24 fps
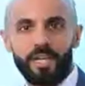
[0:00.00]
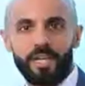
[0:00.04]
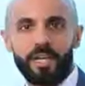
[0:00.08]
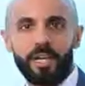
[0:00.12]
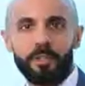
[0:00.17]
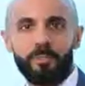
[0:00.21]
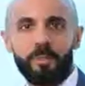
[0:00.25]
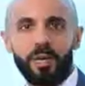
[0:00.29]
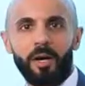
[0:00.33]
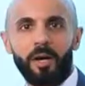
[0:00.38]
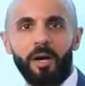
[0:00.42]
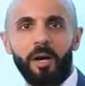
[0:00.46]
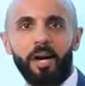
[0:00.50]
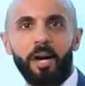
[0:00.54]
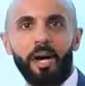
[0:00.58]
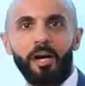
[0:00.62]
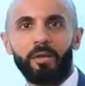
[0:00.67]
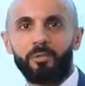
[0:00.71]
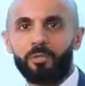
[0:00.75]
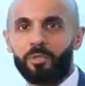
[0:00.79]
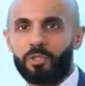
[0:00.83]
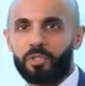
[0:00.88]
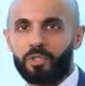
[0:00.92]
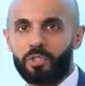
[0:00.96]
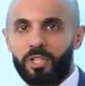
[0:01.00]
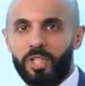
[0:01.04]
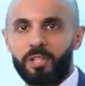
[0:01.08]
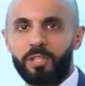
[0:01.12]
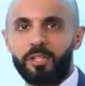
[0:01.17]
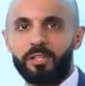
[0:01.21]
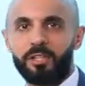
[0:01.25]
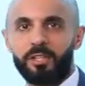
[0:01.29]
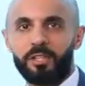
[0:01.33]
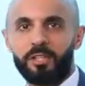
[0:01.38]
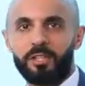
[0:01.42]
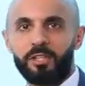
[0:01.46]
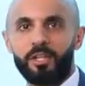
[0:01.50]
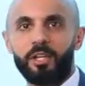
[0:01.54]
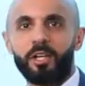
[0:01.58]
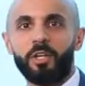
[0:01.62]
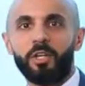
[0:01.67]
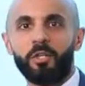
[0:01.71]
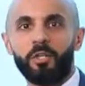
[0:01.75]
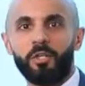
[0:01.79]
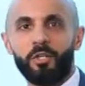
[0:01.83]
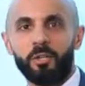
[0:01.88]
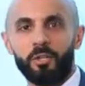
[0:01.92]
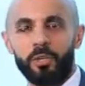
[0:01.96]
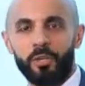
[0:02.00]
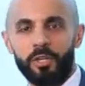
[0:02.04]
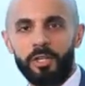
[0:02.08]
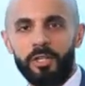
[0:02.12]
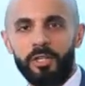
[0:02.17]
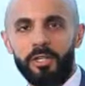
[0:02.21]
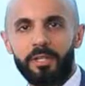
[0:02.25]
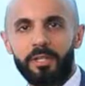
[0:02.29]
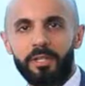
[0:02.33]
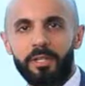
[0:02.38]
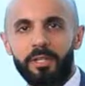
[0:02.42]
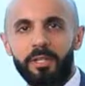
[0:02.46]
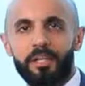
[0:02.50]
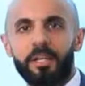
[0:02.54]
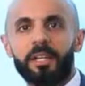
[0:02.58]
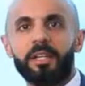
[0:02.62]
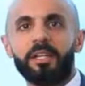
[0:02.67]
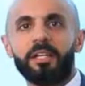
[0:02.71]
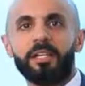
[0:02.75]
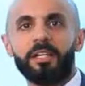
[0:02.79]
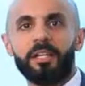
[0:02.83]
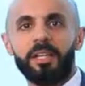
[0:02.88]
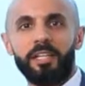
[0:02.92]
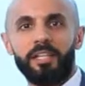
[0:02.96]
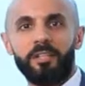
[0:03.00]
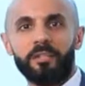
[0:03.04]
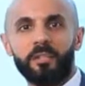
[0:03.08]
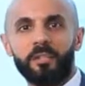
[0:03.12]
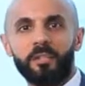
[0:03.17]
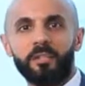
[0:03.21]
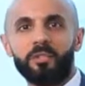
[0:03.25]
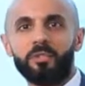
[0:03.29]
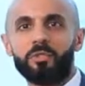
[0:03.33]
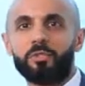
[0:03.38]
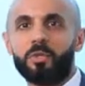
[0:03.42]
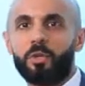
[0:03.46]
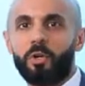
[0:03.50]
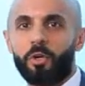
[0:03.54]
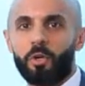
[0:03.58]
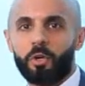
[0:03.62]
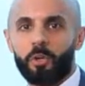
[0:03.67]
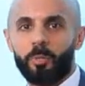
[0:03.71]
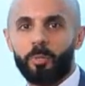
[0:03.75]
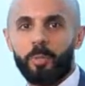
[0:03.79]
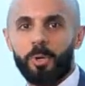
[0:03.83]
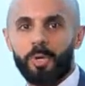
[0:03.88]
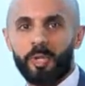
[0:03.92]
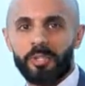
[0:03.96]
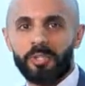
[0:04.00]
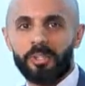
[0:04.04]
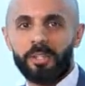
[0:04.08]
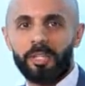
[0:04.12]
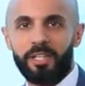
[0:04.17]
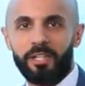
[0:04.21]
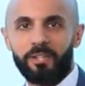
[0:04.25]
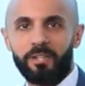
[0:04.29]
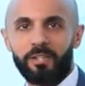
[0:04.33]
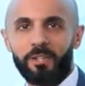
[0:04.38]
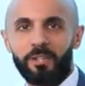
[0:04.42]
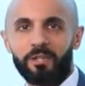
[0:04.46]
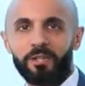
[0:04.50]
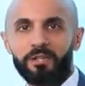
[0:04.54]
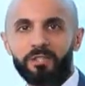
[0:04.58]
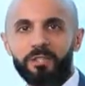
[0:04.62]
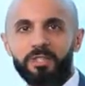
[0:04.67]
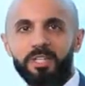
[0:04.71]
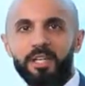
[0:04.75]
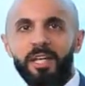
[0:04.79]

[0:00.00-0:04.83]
about how to check their urine ketones or blood ketones.